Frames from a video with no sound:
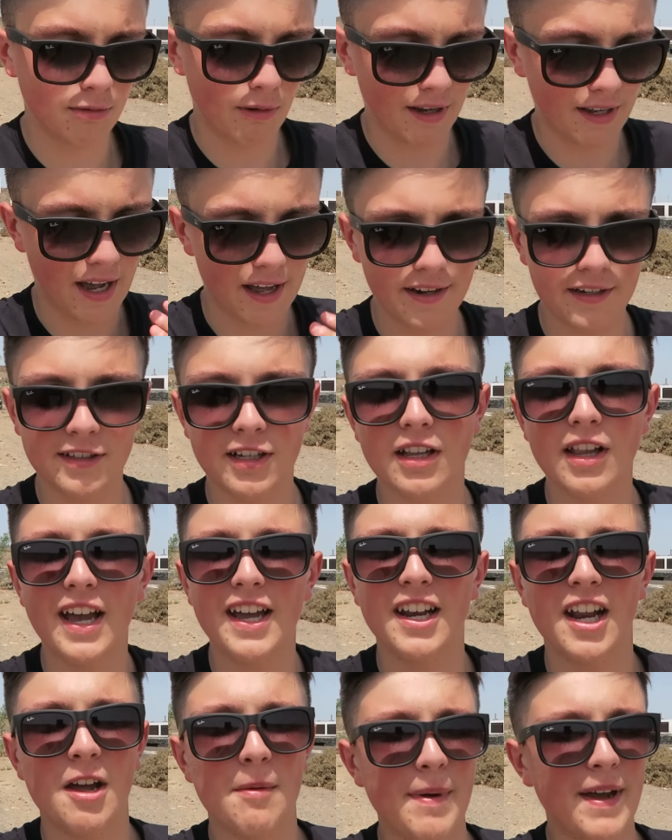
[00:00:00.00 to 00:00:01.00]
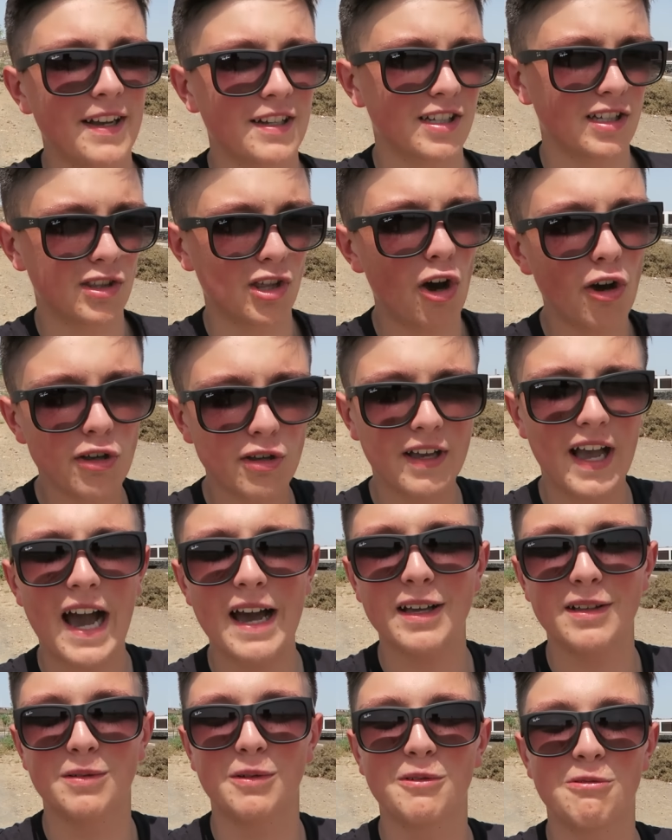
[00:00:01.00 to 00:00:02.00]
so I kind of delayed it a bit because I thought you
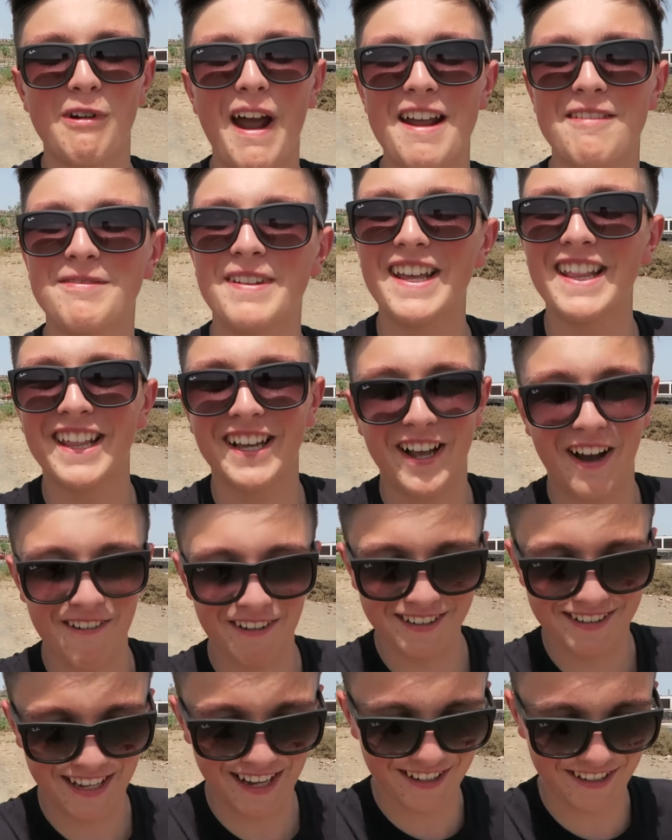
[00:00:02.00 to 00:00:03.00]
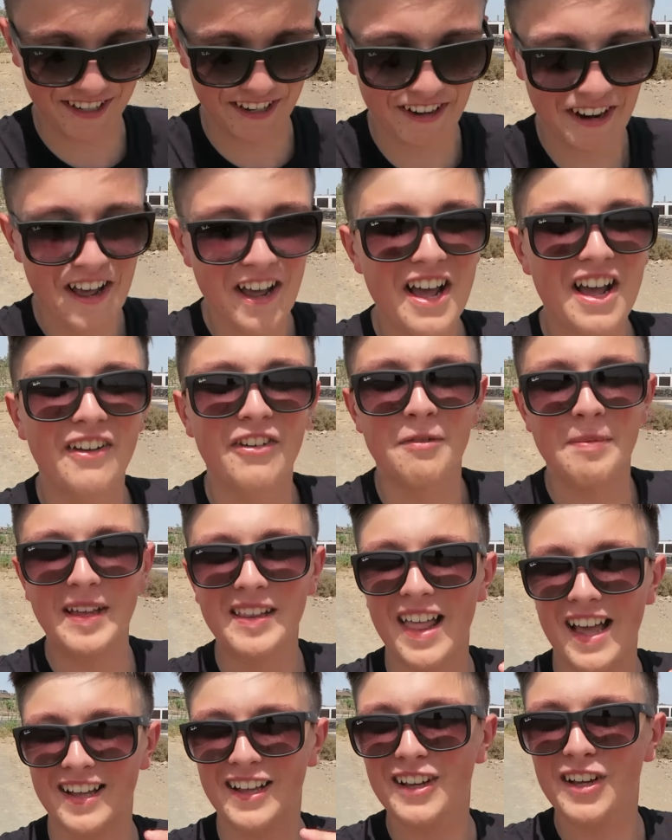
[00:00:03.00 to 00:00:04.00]
guys would wreck me in the comment section for being
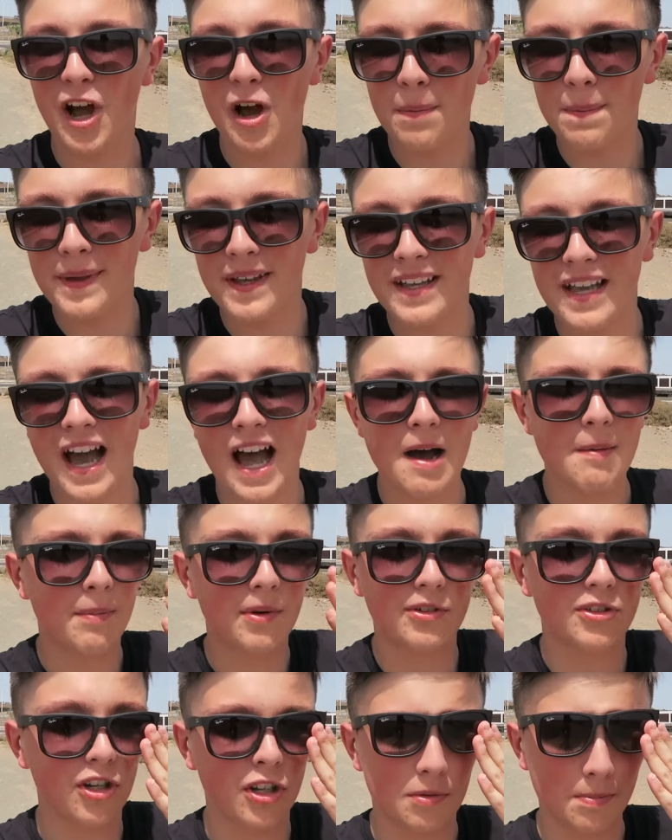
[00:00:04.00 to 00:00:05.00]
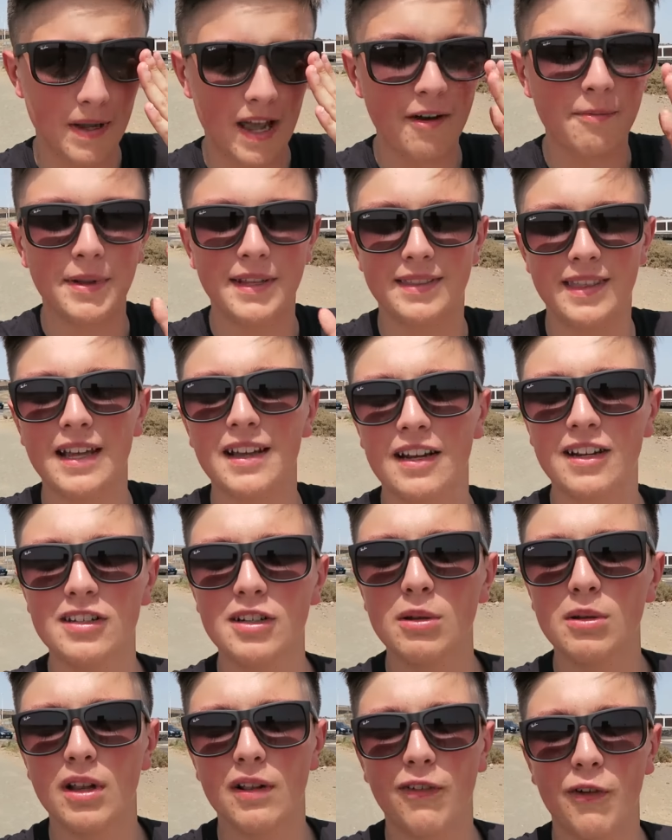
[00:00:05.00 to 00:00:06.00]
like a copycat. But trust me, I've been thinking of
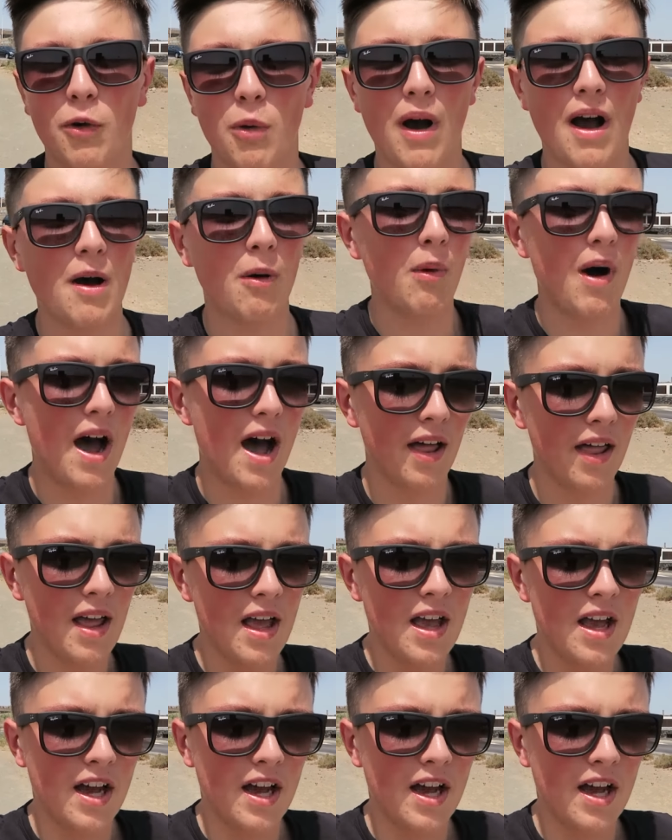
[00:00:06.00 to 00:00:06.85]
doing this for quite a while.